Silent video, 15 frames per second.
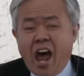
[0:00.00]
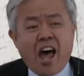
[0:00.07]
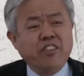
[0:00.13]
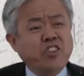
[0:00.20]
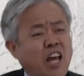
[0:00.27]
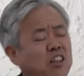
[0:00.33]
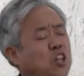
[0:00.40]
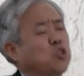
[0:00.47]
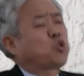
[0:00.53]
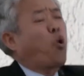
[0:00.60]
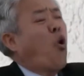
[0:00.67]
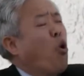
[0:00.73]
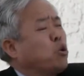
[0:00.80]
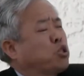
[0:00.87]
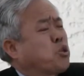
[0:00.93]
And then the,
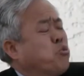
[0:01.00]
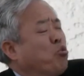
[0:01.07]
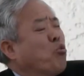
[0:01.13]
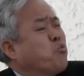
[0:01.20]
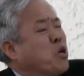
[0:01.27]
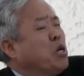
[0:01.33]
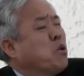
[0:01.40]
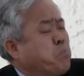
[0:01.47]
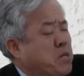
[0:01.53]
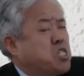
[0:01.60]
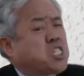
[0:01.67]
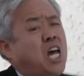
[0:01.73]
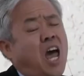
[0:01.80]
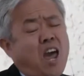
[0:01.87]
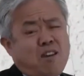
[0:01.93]
those who will be
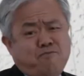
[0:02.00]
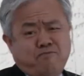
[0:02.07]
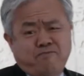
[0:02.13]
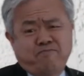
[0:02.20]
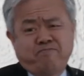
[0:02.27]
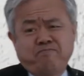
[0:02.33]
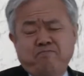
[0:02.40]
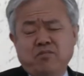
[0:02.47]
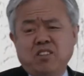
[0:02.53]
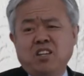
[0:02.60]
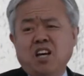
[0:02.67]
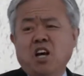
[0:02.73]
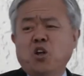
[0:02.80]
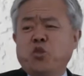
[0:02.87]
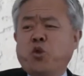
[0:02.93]
saved,
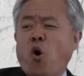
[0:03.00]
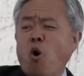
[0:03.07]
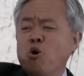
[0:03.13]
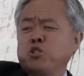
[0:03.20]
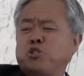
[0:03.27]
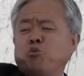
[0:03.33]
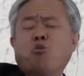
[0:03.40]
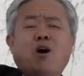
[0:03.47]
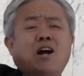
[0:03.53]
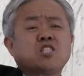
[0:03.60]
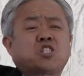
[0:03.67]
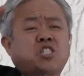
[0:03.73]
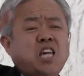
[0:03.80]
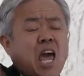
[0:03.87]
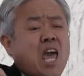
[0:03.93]
those who
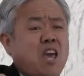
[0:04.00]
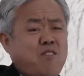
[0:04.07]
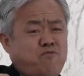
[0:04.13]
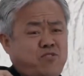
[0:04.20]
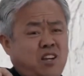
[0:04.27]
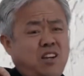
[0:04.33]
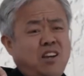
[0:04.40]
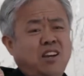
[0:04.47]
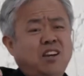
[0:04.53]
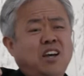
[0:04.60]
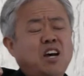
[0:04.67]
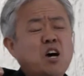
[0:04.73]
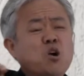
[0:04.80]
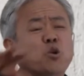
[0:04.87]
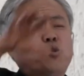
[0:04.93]
are saved,
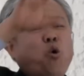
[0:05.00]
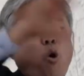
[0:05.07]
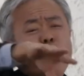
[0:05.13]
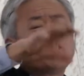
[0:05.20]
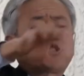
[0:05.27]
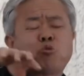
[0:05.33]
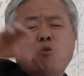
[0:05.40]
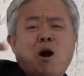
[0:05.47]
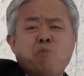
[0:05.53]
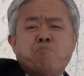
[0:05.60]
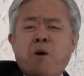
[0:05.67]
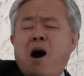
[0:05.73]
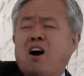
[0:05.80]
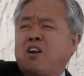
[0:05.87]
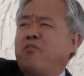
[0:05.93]
those who
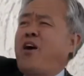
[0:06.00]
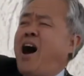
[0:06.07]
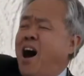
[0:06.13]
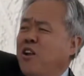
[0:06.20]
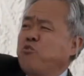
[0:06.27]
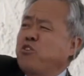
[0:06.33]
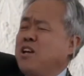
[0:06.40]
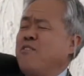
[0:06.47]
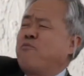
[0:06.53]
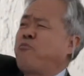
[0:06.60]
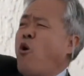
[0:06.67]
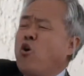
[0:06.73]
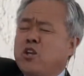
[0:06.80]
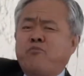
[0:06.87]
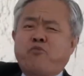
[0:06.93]
are part of
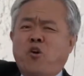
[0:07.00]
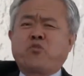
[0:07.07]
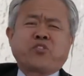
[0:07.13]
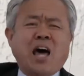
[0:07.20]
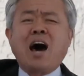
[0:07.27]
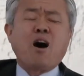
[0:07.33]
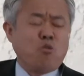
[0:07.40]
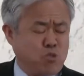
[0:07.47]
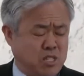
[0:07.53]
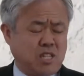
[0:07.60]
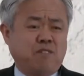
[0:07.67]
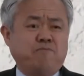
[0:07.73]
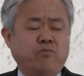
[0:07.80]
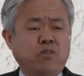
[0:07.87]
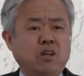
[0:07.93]

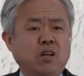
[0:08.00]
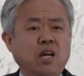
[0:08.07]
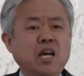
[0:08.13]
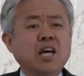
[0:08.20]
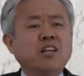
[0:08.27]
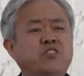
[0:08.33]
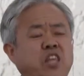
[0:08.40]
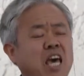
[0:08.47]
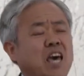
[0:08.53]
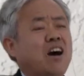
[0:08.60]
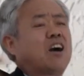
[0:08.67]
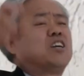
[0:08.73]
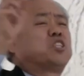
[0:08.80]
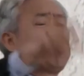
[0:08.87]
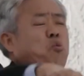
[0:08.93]
144,000, they
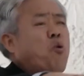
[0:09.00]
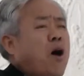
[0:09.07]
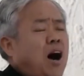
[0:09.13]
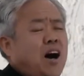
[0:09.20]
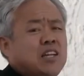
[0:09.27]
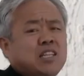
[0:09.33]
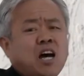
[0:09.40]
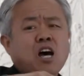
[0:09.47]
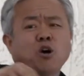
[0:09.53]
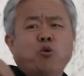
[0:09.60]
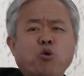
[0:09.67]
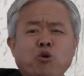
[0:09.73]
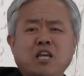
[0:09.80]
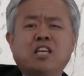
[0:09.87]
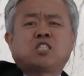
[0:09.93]
are the one
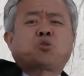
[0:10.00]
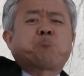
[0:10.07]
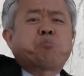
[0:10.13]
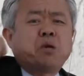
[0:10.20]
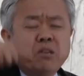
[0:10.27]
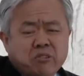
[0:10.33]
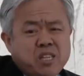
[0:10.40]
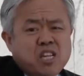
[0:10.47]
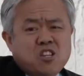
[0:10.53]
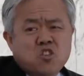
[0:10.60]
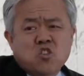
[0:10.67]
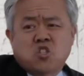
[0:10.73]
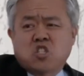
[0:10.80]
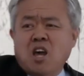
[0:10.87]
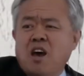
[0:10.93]
who
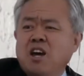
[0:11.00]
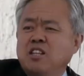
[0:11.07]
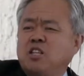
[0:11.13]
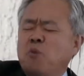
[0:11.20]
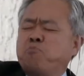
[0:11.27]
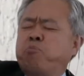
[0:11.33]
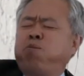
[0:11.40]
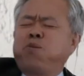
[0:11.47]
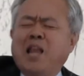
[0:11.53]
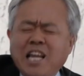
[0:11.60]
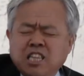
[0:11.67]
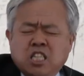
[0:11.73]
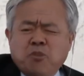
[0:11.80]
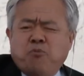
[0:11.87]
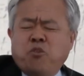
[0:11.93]
experience the
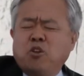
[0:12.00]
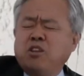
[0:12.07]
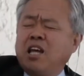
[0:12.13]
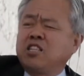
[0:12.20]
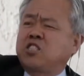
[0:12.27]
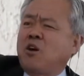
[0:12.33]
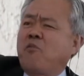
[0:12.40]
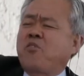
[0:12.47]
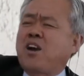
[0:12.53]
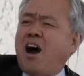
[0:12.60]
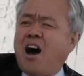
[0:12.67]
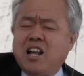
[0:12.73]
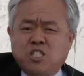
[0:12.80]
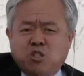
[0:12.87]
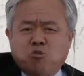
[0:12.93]
plentifulness of
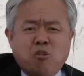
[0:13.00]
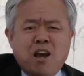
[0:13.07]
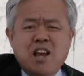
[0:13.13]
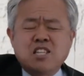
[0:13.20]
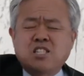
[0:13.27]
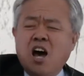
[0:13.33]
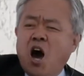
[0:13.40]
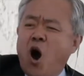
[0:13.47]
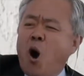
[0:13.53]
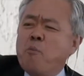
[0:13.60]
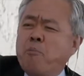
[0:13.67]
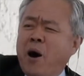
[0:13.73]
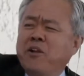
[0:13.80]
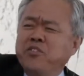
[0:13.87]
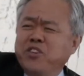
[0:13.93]
God's grace,
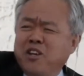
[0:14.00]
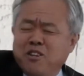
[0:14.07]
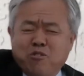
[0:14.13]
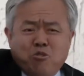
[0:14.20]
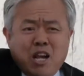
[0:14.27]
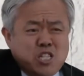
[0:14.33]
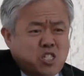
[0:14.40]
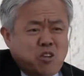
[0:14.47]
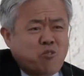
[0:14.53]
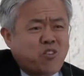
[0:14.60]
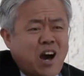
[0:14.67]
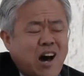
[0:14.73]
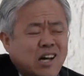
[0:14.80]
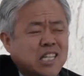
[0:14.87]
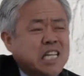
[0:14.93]
abundant grace of
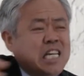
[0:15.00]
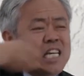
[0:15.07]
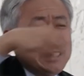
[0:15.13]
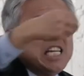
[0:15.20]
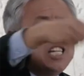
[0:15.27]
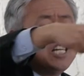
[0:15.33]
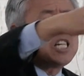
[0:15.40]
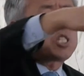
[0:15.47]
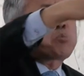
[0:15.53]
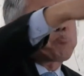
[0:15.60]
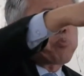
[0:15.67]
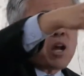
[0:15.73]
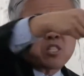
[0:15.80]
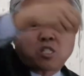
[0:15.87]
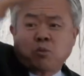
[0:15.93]
God,
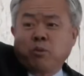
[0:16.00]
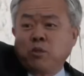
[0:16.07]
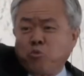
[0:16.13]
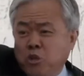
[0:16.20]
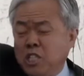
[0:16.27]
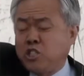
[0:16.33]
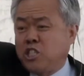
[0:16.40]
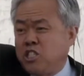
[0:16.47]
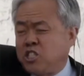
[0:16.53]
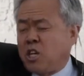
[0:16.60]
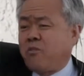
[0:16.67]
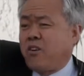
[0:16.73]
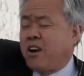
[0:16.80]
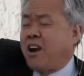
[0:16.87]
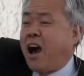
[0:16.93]
inexpressible riches
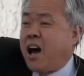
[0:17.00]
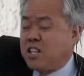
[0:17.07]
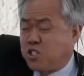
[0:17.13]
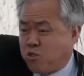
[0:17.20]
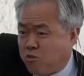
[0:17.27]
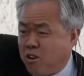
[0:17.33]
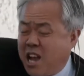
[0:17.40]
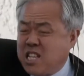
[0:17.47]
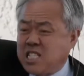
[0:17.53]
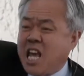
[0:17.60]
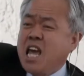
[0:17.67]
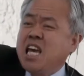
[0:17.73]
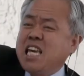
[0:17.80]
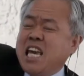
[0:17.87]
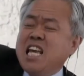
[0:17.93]
of God's grace
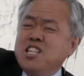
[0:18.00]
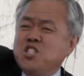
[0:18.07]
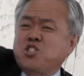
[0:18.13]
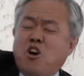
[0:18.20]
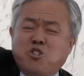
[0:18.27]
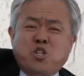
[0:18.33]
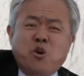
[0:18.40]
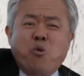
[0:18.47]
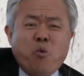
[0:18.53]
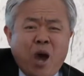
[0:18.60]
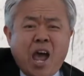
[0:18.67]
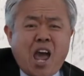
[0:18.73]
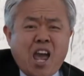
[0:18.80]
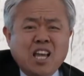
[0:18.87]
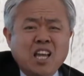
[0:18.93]
in such a
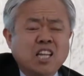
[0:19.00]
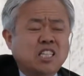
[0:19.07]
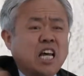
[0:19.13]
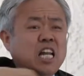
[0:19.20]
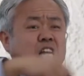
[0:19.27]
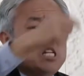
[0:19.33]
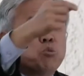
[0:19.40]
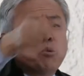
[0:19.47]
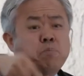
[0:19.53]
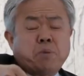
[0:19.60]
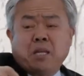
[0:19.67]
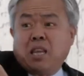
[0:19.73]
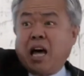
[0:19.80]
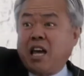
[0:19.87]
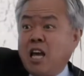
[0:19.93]
way that it would
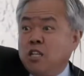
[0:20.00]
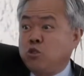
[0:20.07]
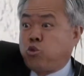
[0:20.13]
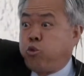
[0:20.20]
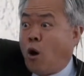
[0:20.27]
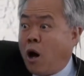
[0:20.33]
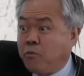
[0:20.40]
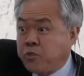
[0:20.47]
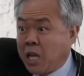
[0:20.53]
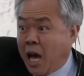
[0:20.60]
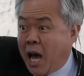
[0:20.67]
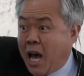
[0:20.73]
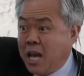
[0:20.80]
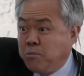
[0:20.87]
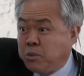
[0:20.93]
be like 12
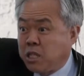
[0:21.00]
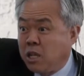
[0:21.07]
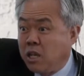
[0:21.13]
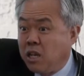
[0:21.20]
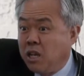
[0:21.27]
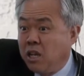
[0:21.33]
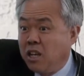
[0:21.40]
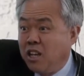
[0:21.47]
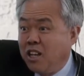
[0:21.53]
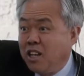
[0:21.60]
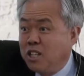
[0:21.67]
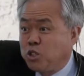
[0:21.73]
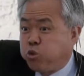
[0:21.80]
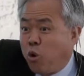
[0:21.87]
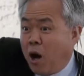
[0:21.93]
times,
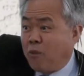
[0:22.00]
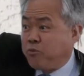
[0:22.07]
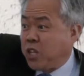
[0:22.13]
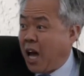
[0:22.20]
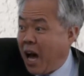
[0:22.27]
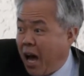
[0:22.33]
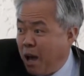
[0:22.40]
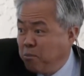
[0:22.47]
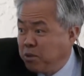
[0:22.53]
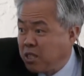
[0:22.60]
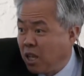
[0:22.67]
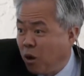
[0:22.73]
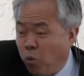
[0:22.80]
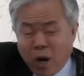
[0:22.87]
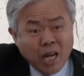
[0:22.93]
12 times,
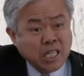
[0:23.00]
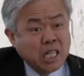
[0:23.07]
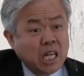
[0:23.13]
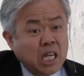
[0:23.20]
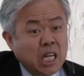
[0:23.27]
what?